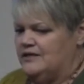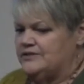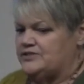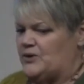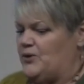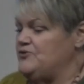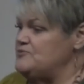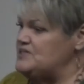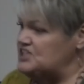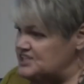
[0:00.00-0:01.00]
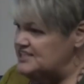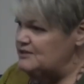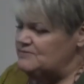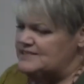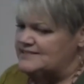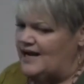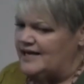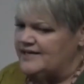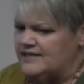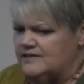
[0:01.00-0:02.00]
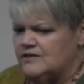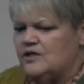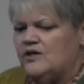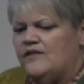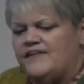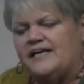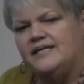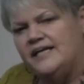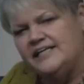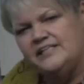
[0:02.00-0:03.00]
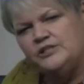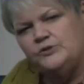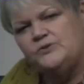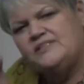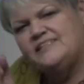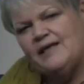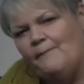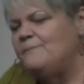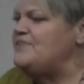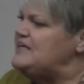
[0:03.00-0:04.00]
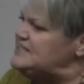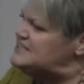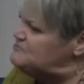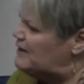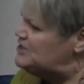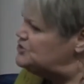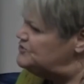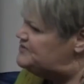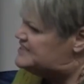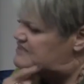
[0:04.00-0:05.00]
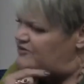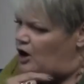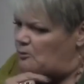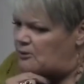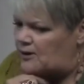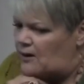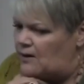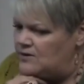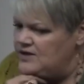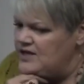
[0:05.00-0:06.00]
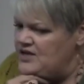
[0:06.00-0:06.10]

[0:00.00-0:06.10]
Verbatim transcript: So the mission team decided they needed to do something special this fall, Pearl.